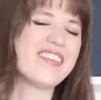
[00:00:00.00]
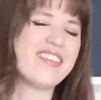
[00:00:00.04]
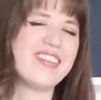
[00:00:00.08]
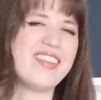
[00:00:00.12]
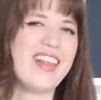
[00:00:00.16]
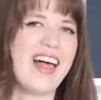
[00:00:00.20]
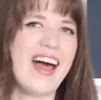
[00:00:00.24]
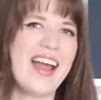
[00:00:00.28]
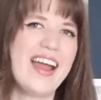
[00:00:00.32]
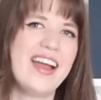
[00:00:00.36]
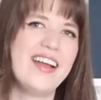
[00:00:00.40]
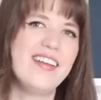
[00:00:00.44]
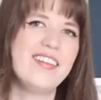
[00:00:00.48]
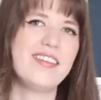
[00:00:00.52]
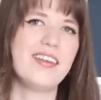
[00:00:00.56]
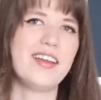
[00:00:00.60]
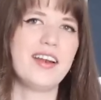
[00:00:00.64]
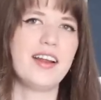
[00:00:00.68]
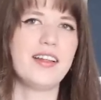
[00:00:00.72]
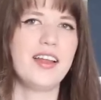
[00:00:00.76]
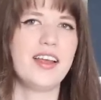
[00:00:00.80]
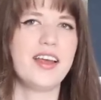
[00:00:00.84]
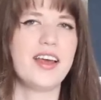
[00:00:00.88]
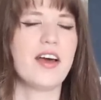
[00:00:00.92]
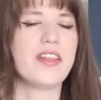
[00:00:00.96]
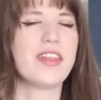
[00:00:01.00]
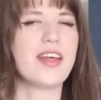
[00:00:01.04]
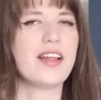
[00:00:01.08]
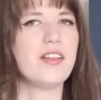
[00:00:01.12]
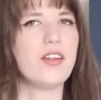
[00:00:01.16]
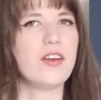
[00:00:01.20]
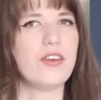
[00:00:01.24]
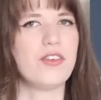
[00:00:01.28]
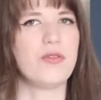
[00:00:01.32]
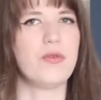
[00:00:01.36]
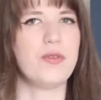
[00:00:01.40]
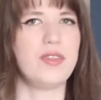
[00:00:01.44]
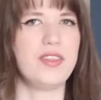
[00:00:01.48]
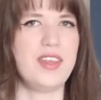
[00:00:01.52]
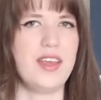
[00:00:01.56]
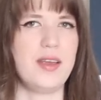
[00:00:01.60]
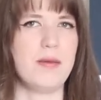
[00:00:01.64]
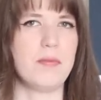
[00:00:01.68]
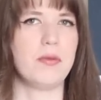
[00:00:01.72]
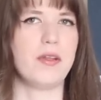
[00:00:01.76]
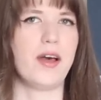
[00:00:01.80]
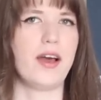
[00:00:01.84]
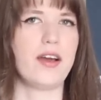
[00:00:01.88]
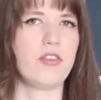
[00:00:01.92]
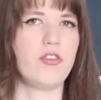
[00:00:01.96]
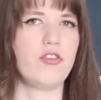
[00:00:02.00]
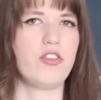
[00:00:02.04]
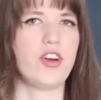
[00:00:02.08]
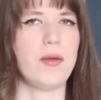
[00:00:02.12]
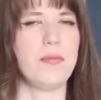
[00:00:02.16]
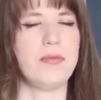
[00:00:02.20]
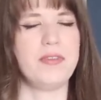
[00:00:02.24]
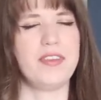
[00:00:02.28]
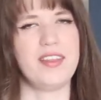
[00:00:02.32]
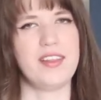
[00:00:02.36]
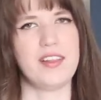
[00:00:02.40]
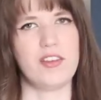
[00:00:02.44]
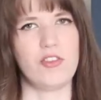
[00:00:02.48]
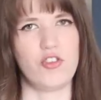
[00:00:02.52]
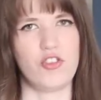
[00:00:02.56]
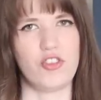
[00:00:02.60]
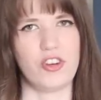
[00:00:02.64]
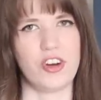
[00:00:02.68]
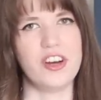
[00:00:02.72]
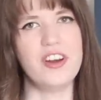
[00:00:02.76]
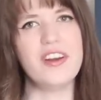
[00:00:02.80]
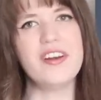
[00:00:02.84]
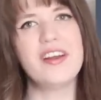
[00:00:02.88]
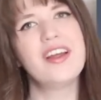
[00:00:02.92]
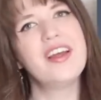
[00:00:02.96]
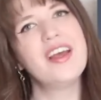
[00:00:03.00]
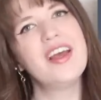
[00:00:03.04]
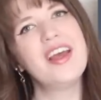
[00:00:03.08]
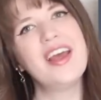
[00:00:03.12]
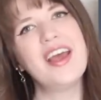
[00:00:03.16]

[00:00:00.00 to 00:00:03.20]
slides and I like how that looks with the black black stripes in the shirt.